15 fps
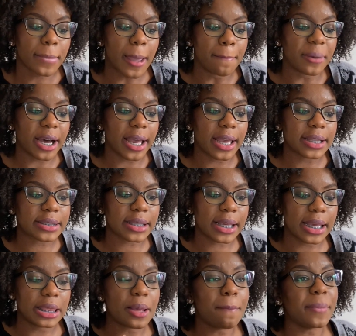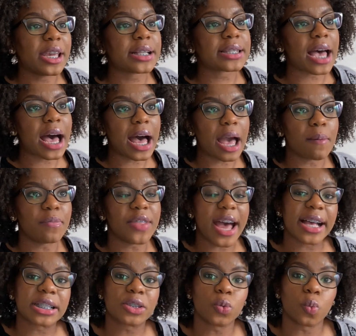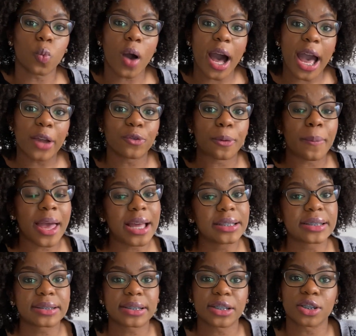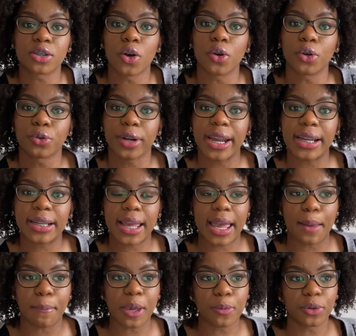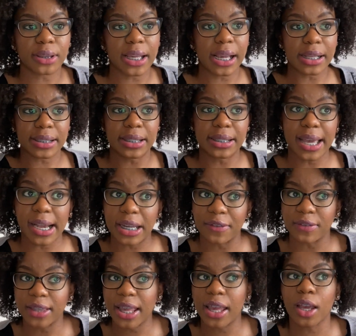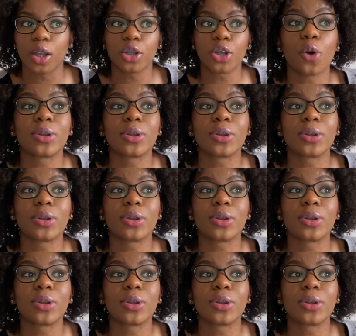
But in the meantime, that's why repentance is so great and people think it's a negative thing.